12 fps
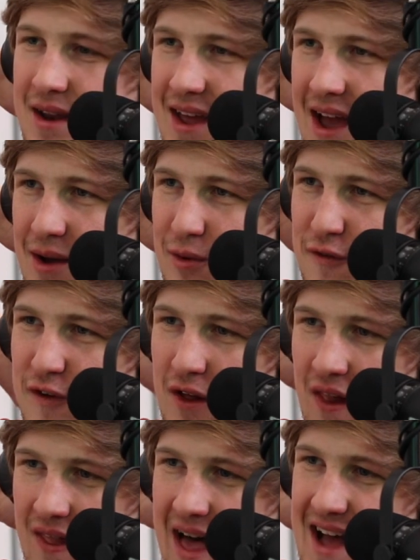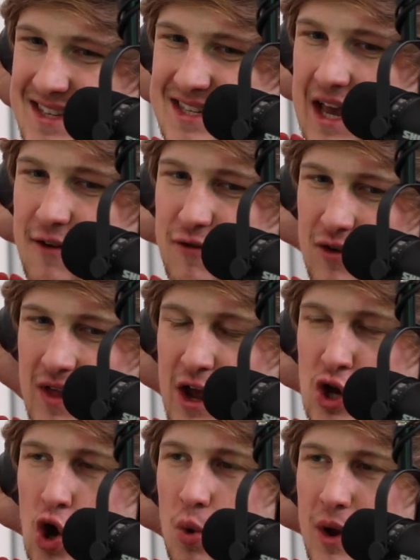but I would feel a lot safer
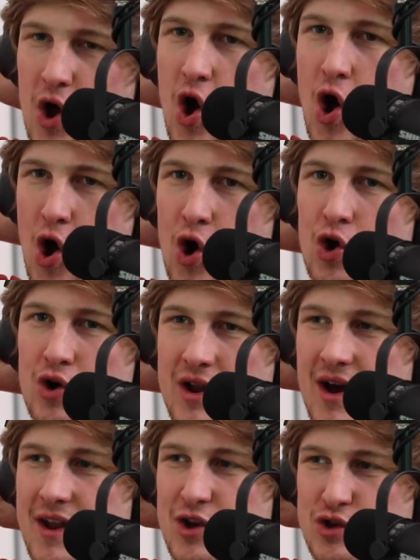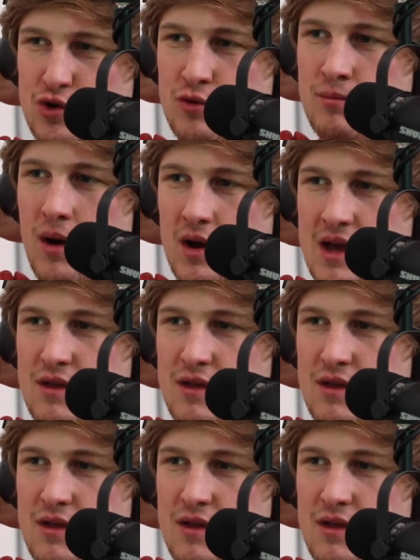like going hard on a dune buggy